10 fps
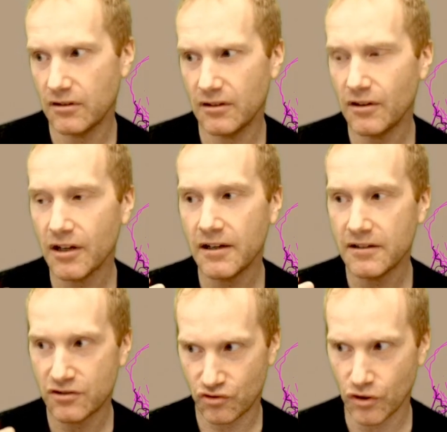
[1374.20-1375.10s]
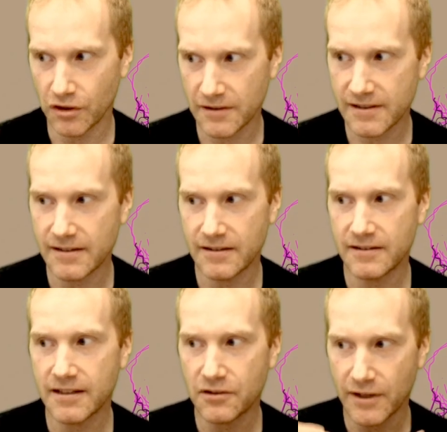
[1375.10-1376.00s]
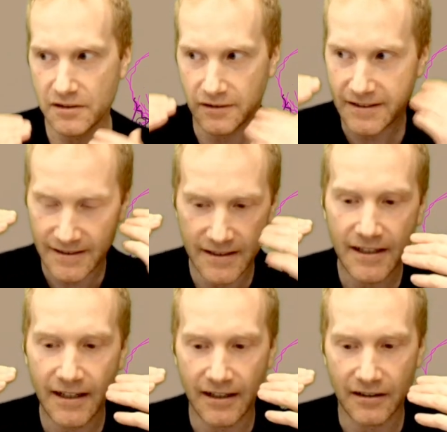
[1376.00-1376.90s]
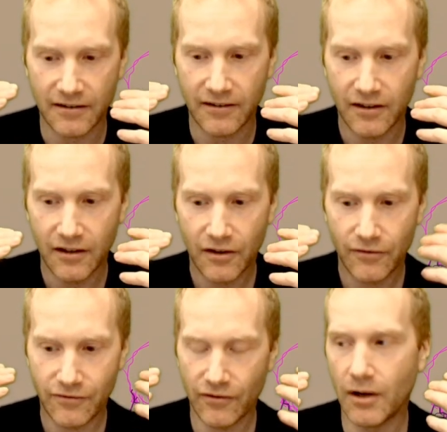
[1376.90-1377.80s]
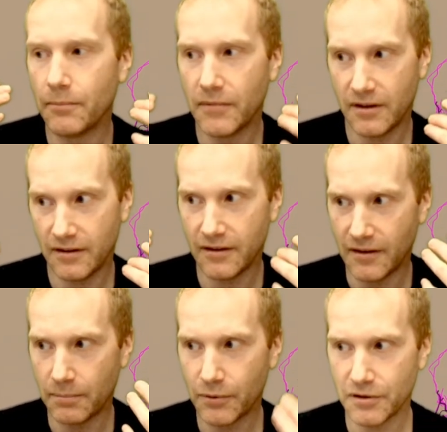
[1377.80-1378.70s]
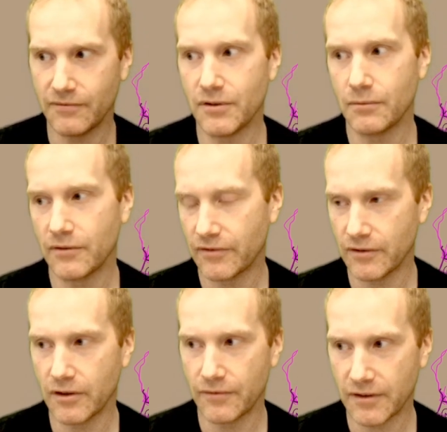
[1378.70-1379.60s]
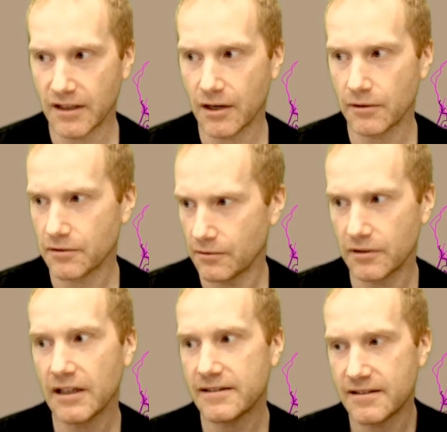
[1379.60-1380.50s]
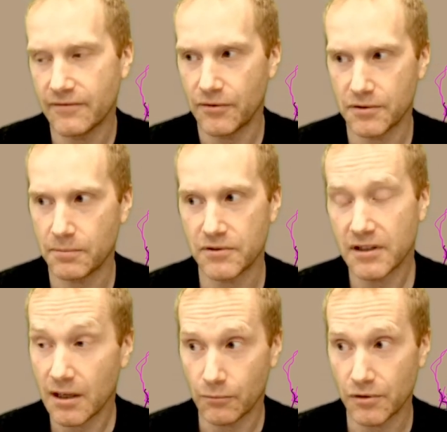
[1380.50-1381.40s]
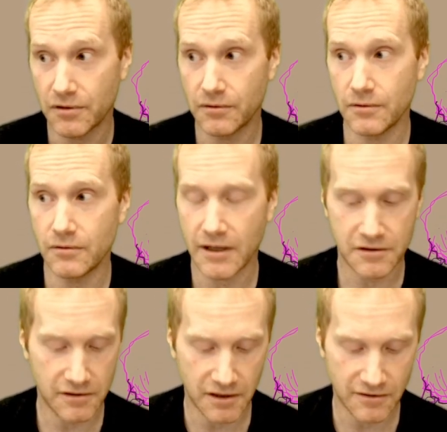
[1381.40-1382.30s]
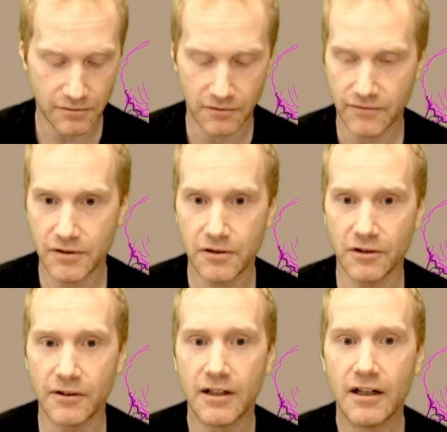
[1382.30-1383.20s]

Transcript: not in the strongest sense that you're actually seeing it from the point of view of the character, unless it's a first-person game where you actually sort of do,